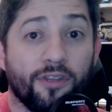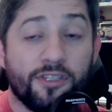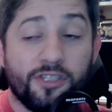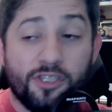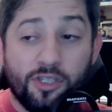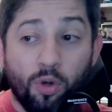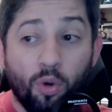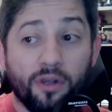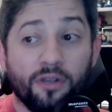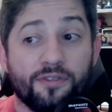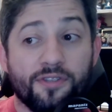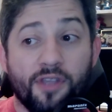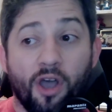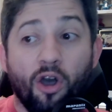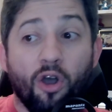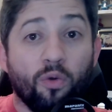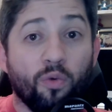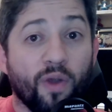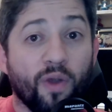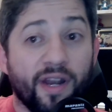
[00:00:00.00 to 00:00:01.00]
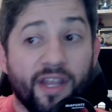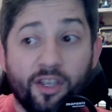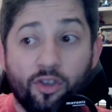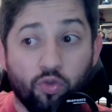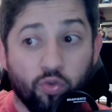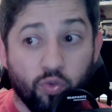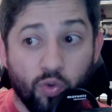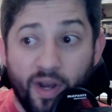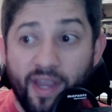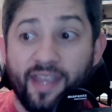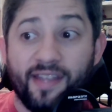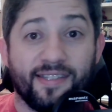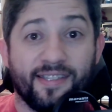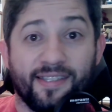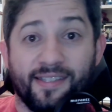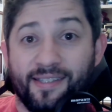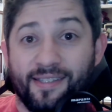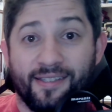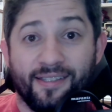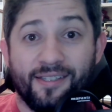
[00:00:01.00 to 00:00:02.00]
The tutorial is already great.